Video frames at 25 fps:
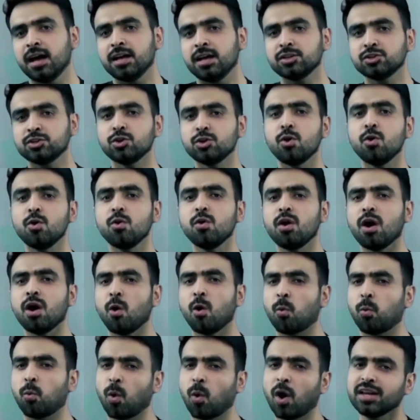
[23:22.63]
So,
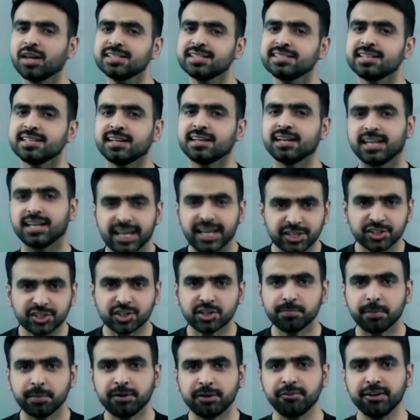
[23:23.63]
what is the relation
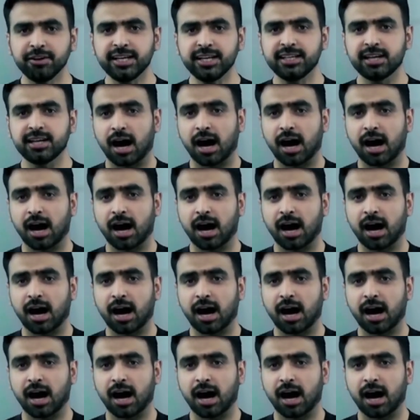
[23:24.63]
between